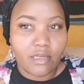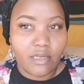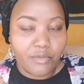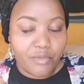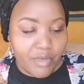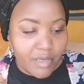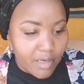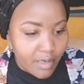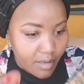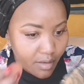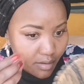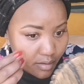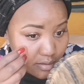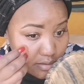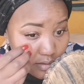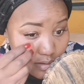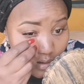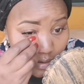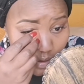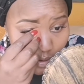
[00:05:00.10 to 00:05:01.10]
So there we are.
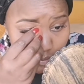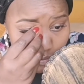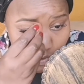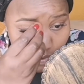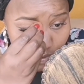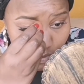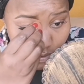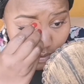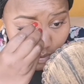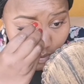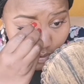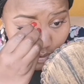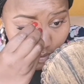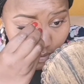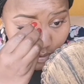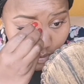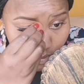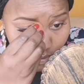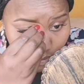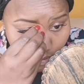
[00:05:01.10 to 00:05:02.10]
Then I'm just
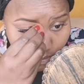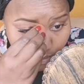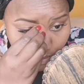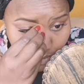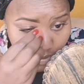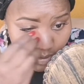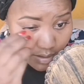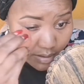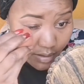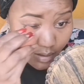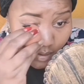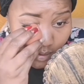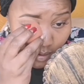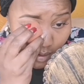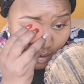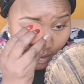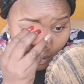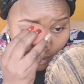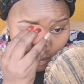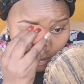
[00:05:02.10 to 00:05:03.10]
going to blend
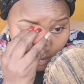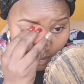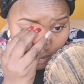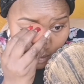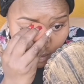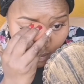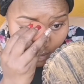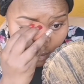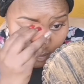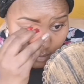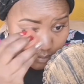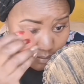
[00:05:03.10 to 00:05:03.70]
this out.